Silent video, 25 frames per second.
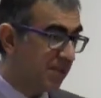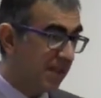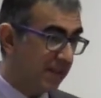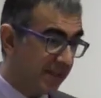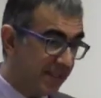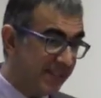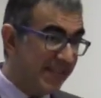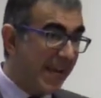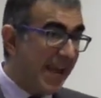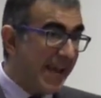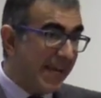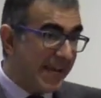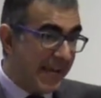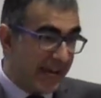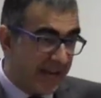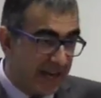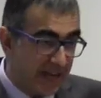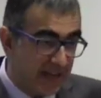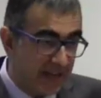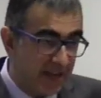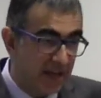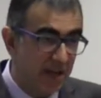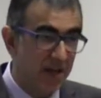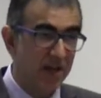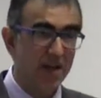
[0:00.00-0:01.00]
That is
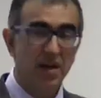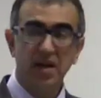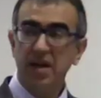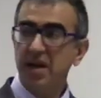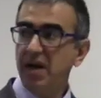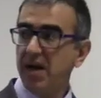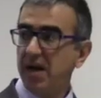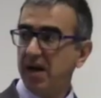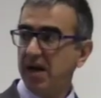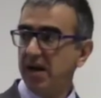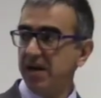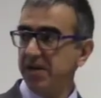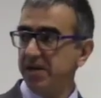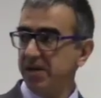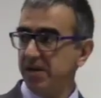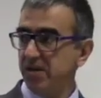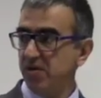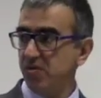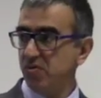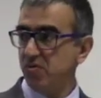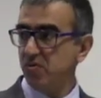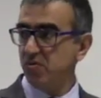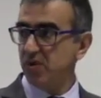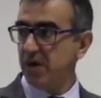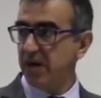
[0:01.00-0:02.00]
again a
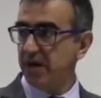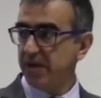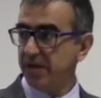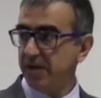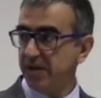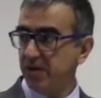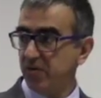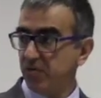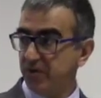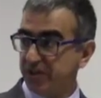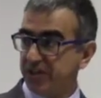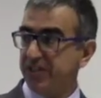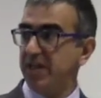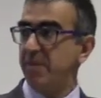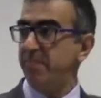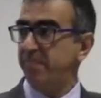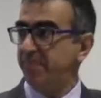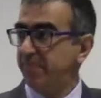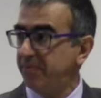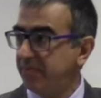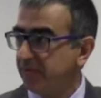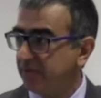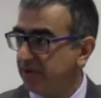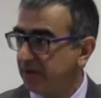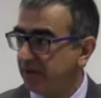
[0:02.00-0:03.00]
new step.
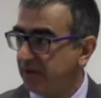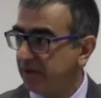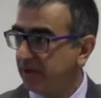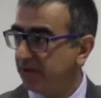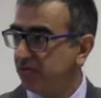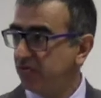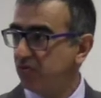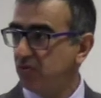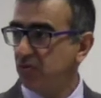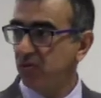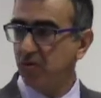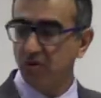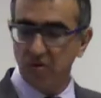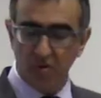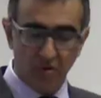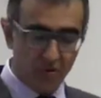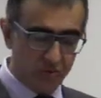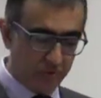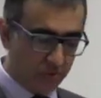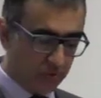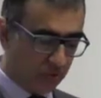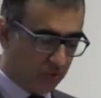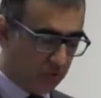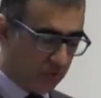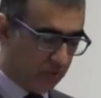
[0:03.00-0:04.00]

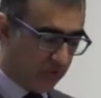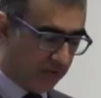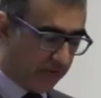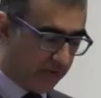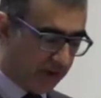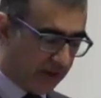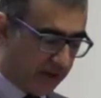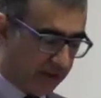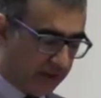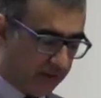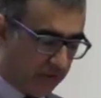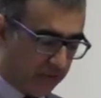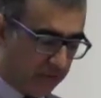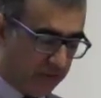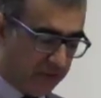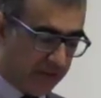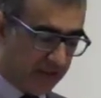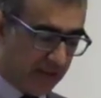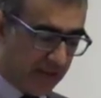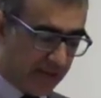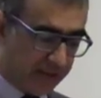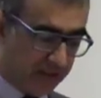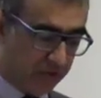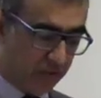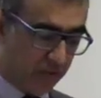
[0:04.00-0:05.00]
You go further with
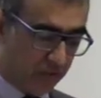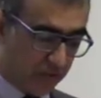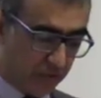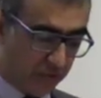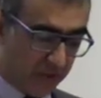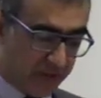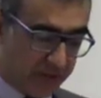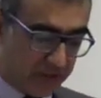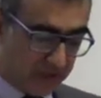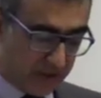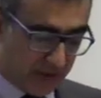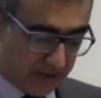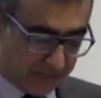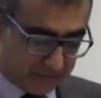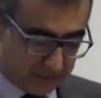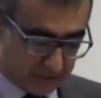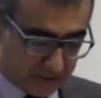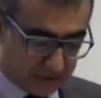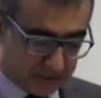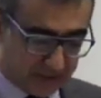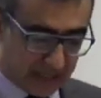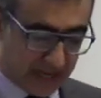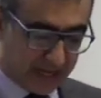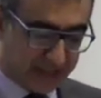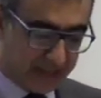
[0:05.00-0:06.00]
that. You reason
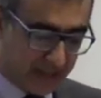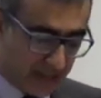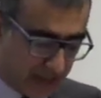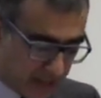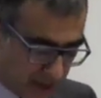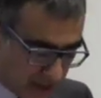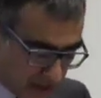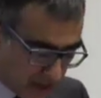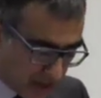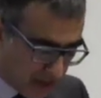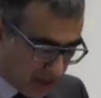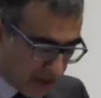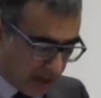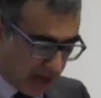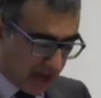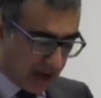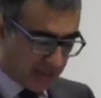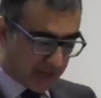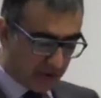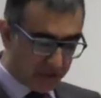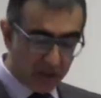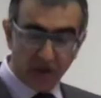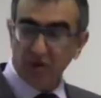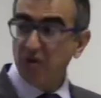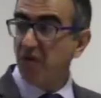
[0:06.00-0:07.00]
after that
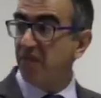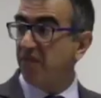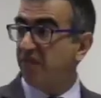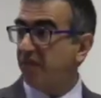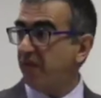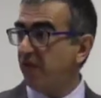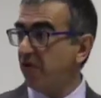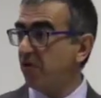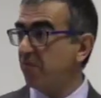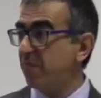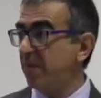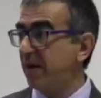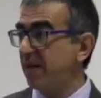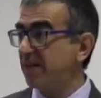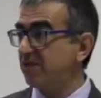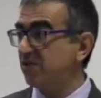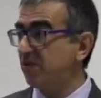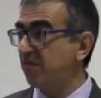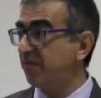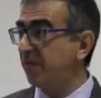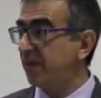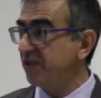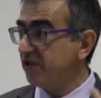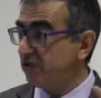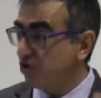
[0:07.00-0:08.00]
about the conformance
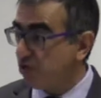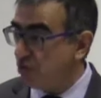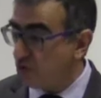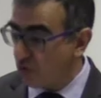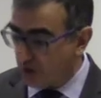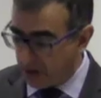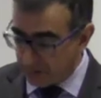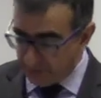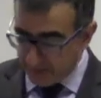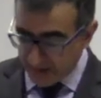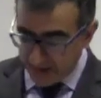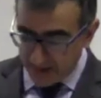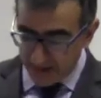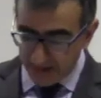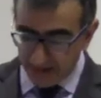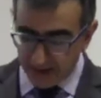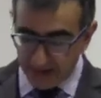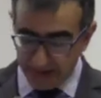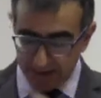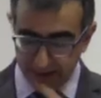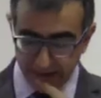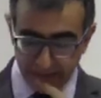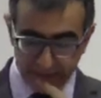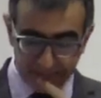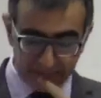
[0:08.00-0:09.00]
of a
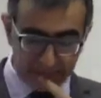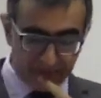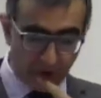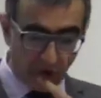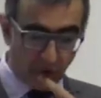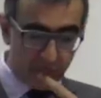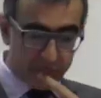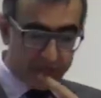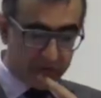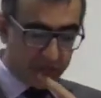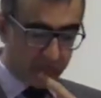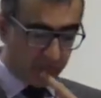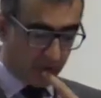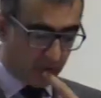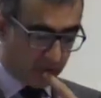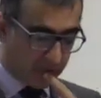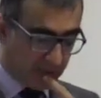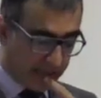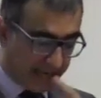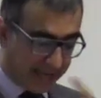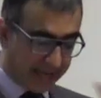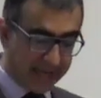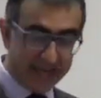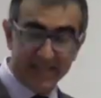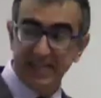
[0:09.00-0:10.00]
UML object
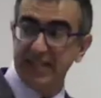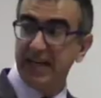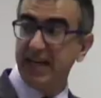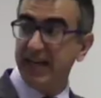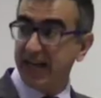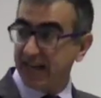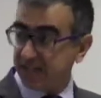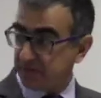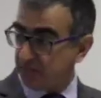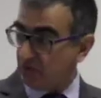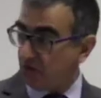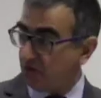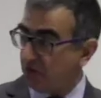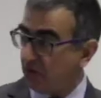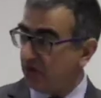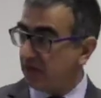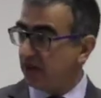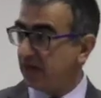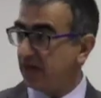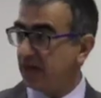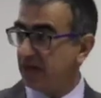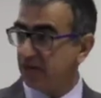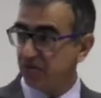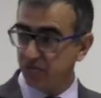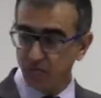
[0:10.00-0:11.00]
model against the class model,
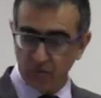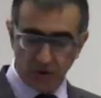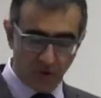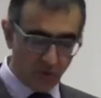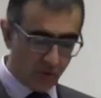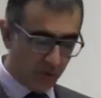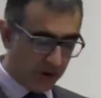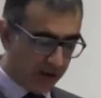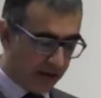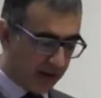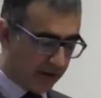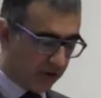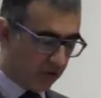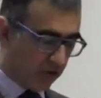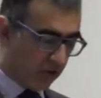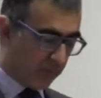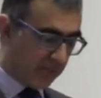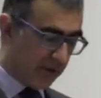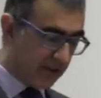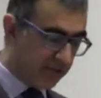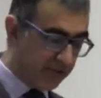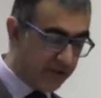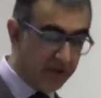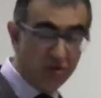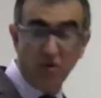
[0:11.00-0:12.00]
as we were
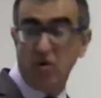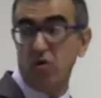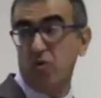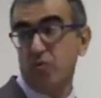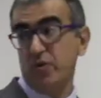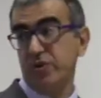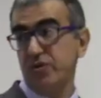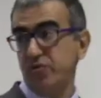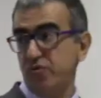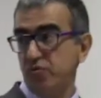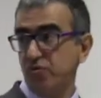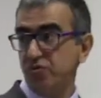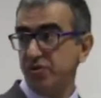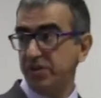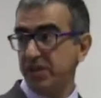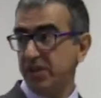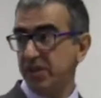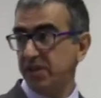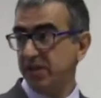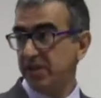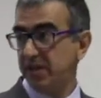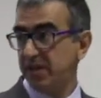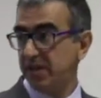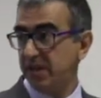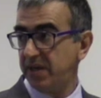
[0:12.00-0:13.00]
commenting, always
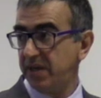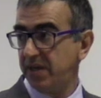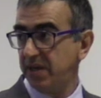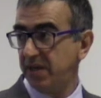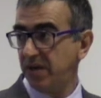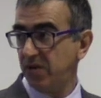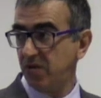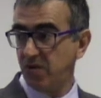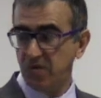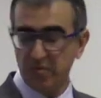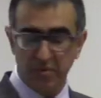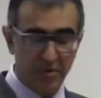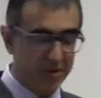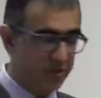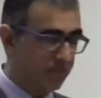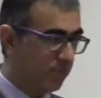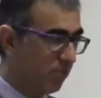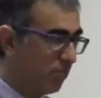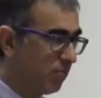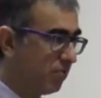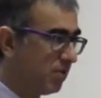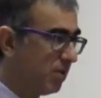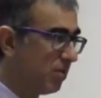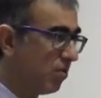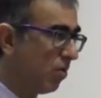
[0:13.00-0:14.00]
using the
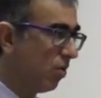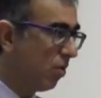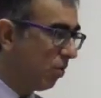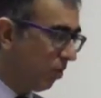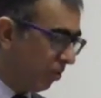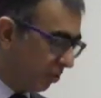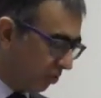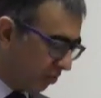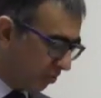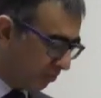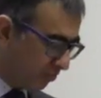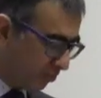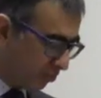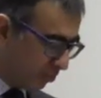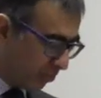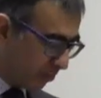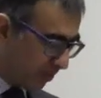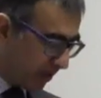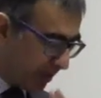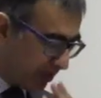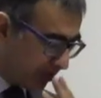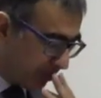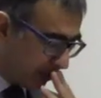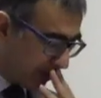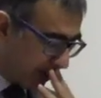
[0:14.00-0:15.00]
corresponding O2
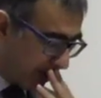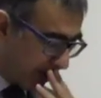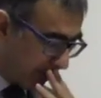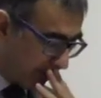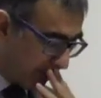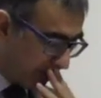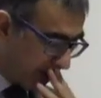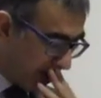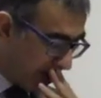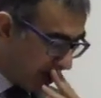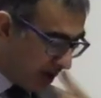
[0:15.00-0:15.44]
reasoner.